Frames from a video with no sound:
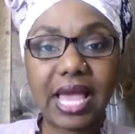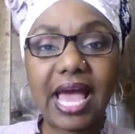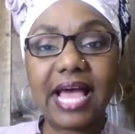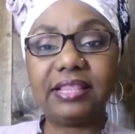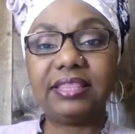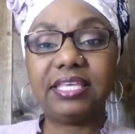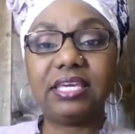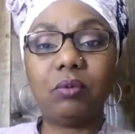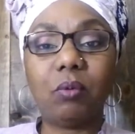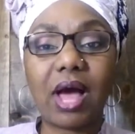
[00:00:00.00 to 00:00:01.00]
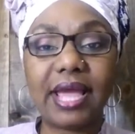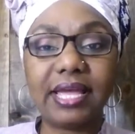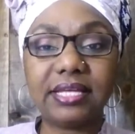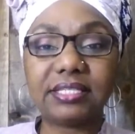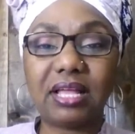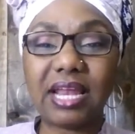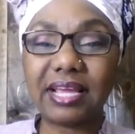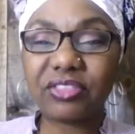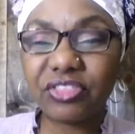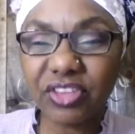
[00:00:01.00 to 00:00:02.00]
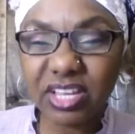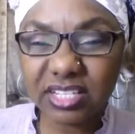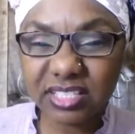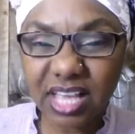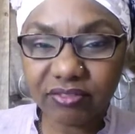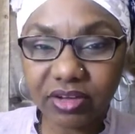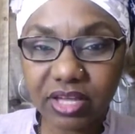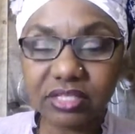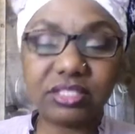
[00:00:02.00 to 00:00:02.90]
And the Yers are like 37